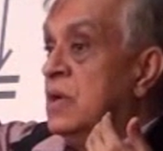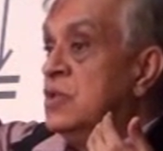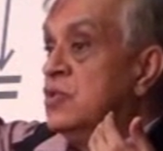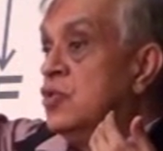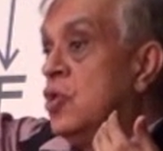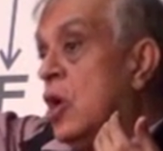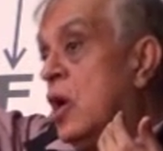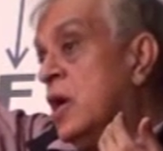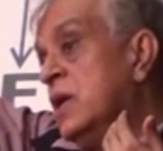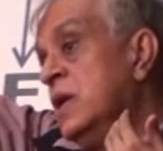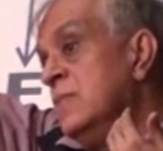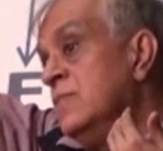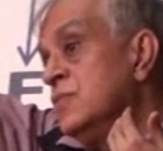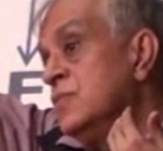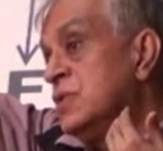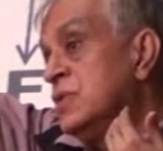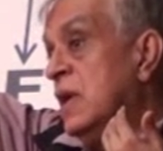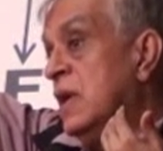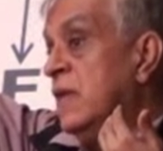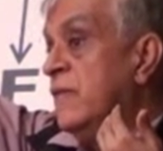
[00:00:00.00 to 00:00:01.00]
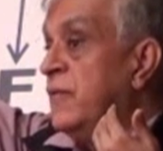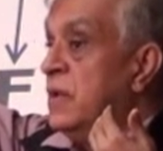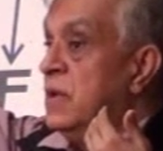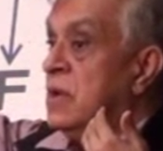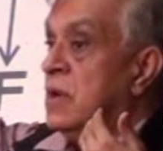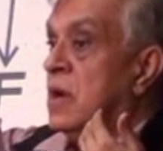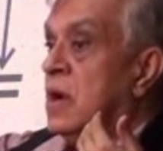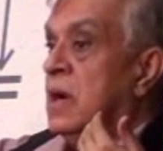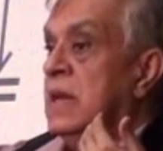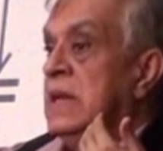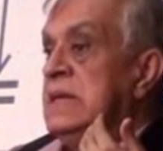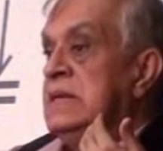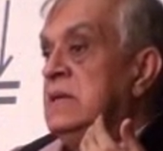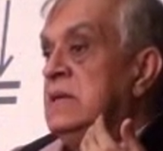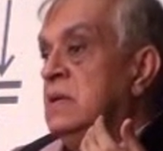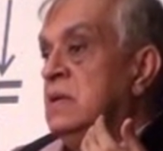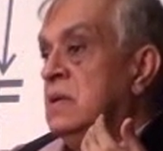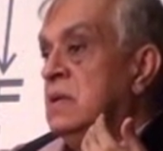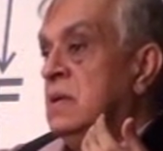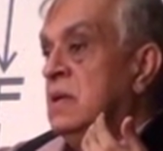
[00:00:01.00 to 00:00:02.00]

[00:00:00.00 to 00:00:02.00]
is God Himself incarnated.